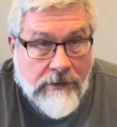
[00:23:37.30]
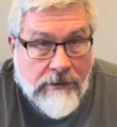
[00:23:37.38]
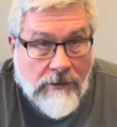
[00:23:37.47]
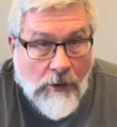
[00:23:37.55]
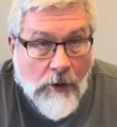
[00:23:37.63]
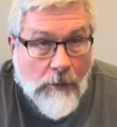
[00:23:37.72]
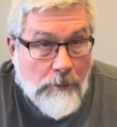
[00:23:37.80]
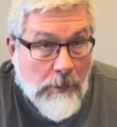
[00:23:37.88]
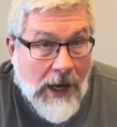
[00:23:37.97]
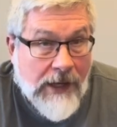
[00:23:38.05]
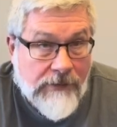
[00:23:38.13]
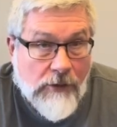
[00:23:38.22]
or
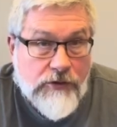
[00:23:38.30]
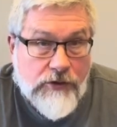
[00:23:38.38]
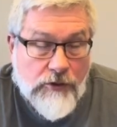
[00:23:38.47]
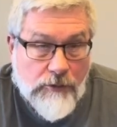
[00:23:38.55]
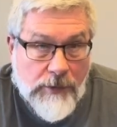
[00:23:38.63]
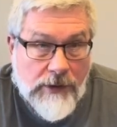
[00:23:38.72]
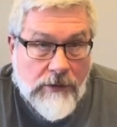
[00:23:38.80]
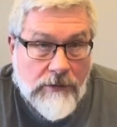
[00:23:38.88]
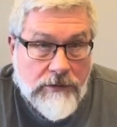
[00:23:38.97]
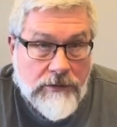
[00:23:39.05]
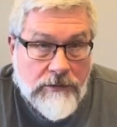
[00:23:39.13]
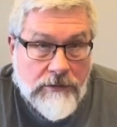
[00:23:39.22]
buying those 2
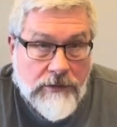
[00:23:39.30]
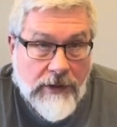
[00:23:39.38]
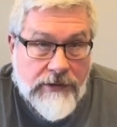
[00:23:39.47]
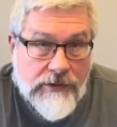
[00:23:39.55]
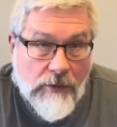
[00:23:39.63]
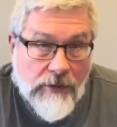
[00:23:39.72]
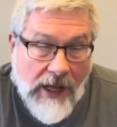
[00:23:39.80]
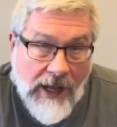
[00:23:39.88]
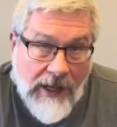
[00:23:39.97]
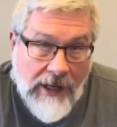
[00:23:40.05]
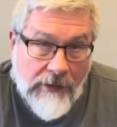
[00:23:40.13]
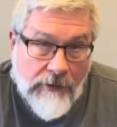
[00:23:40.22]
meals, it's going to
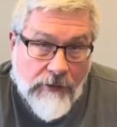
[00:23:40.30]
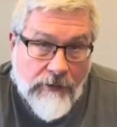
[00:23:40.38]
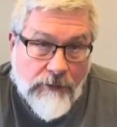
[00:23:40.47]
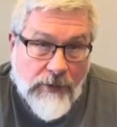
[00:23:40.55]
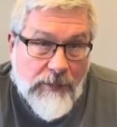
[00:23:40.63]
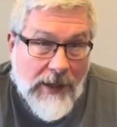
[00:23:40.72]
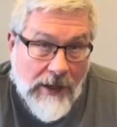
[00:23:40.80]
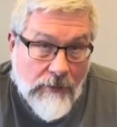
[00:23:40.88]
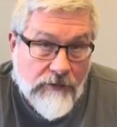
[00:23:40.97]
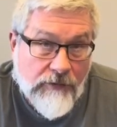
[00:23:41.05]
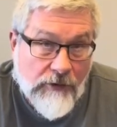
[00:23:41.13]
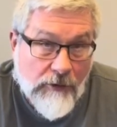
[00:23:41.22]
add 3
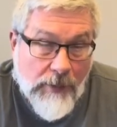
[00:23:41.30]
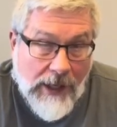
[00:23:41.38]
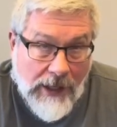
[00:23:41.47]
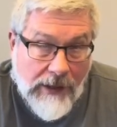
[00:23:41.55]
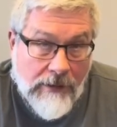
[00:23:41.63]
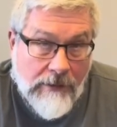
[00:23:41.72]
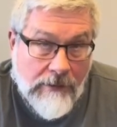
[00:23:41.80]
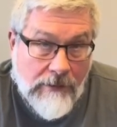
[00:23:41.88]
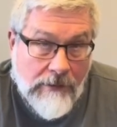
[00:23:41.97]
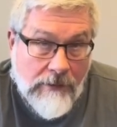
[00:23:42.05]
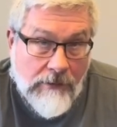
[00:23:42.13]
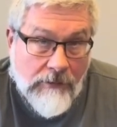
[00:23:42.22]
pounds to your patty,
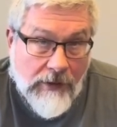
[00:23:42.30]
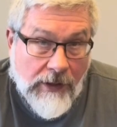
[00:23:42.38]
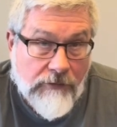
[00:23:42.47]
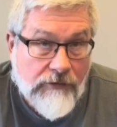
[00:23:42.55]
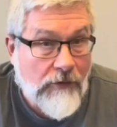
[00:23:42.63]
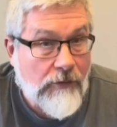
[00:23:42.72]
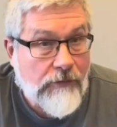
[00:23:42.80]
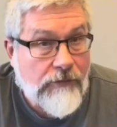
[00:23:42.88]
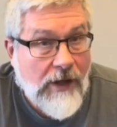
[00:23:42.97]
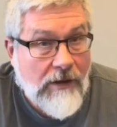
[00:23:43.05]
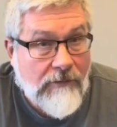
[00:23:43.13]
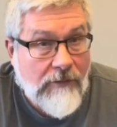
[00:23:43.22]
okay? So
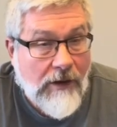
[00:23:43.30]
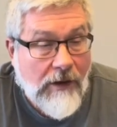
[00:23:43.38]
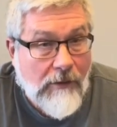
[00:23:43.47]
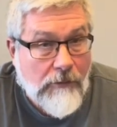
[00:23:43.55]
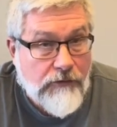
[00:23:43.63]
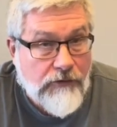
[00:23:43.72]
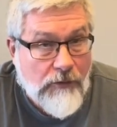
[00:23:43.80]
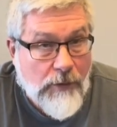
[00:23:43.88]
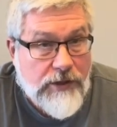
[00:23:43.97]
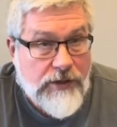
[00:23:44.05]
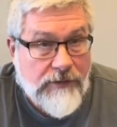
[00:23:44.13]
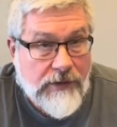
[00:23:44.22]
not too
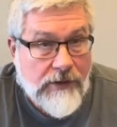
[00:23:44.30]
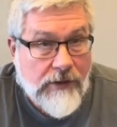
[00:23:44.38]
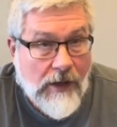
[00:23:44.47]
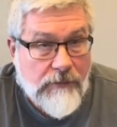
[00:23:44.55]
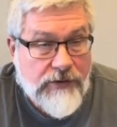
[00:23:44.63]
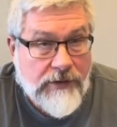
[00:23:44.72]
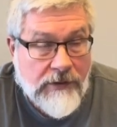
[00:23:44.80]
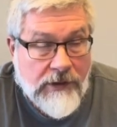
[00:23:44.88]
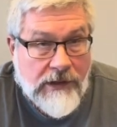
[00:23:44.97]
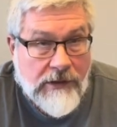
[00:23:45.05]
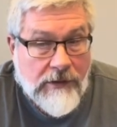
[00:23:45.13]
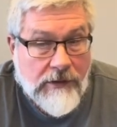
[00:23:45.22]
much of a good option,
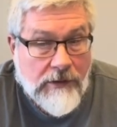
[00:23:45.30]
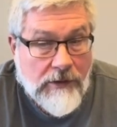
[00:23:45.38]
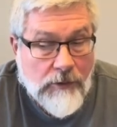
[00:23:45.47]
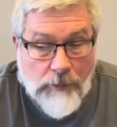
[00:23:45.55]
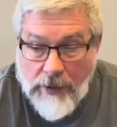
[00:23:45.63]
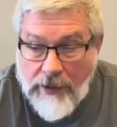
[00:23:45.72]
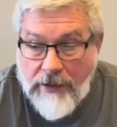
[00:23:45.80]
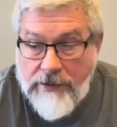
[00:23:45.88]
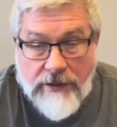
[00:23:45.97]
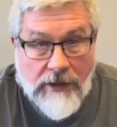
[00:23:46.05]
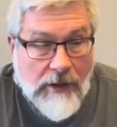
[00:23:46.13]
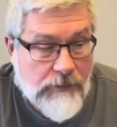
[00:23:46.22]
but it is
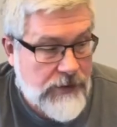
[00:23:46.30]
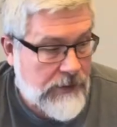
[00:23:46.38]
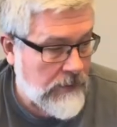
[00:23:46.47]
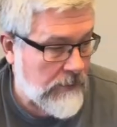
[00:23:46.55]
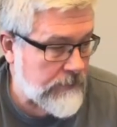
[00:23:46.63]
an option.